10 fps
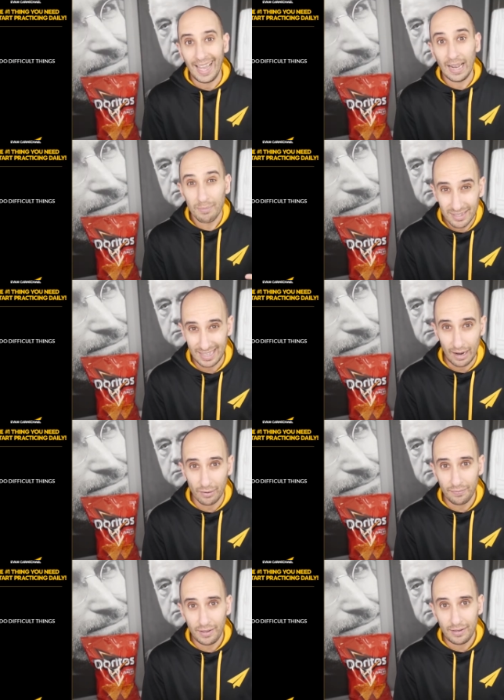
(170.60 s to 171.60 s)
and I'm
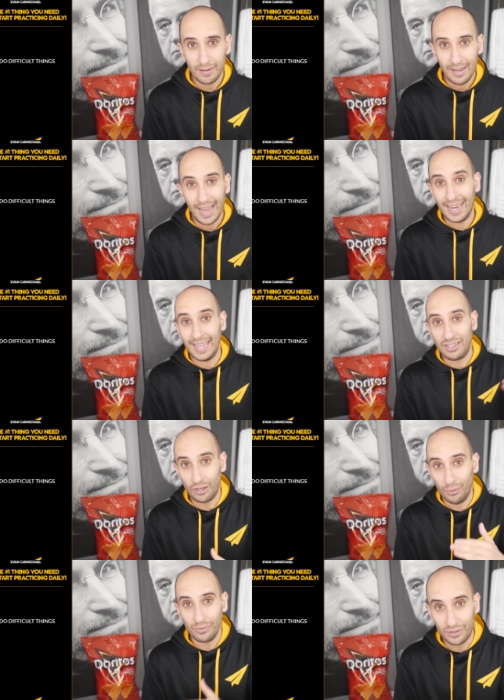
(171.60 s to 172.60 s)
scared of it and I
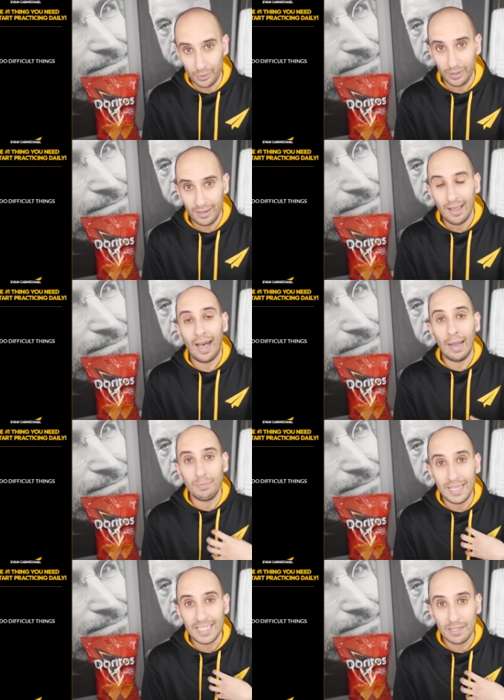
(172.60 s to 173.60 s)
don't do it?
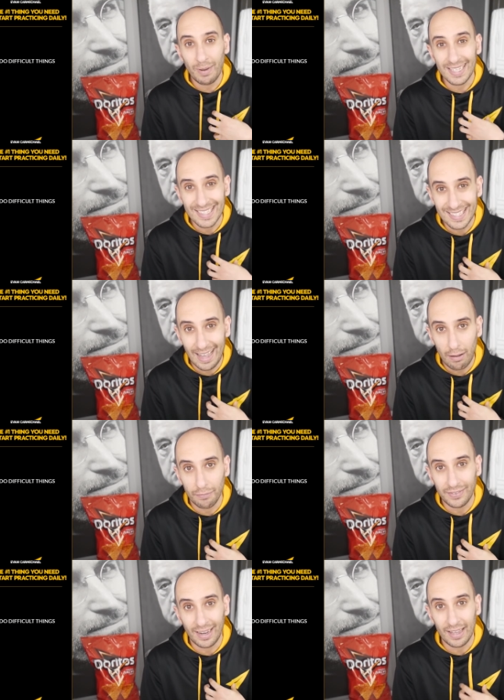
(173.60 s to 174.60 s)
I'm teaching
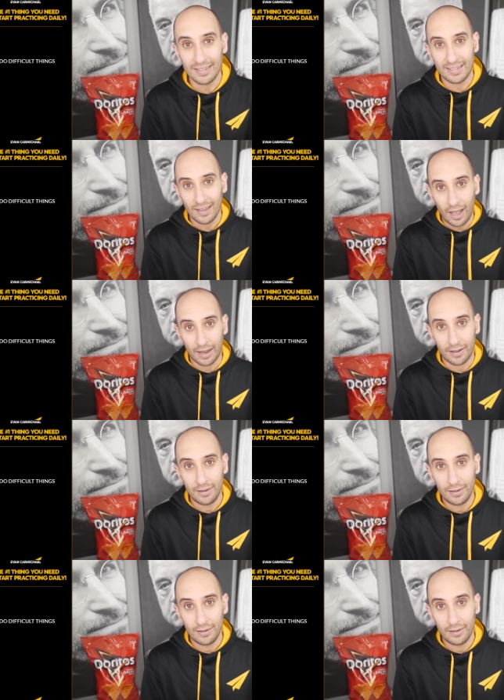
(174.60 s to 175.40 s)
myself that I suck.